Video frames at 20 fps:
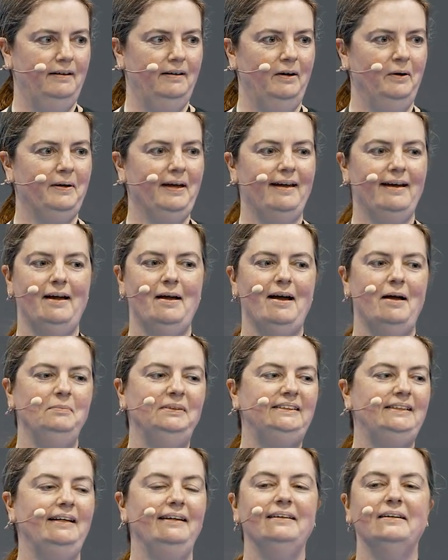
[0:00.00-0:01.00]
Okay, I'm
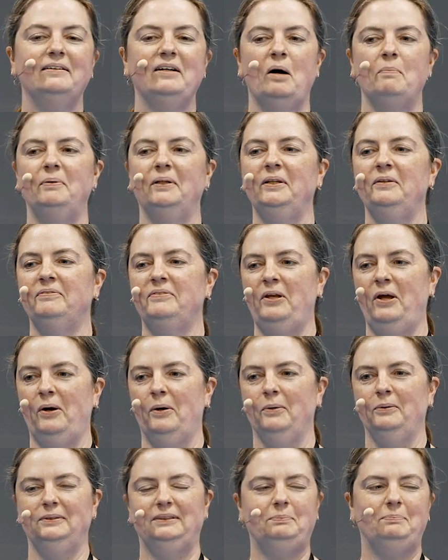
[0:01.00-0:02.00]
seeing a couple of
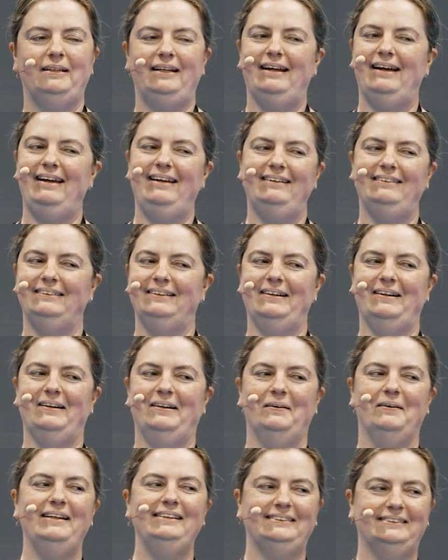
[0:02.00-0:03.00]
no's, but I don't know.
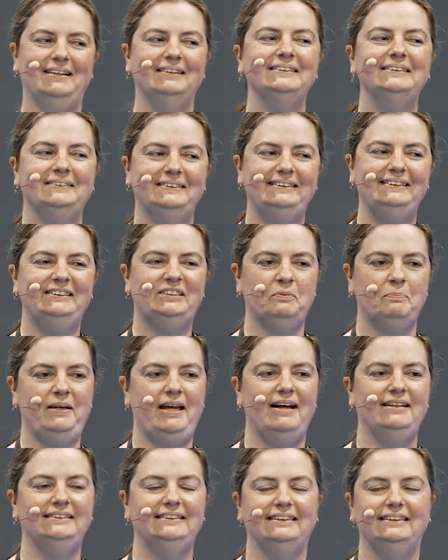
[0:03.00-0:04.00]
I also see some
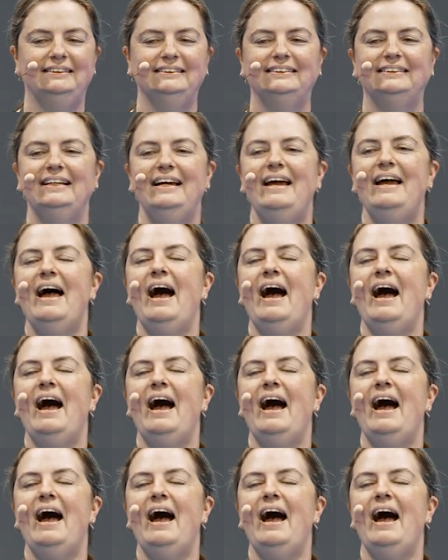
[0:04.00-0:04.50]
yeses.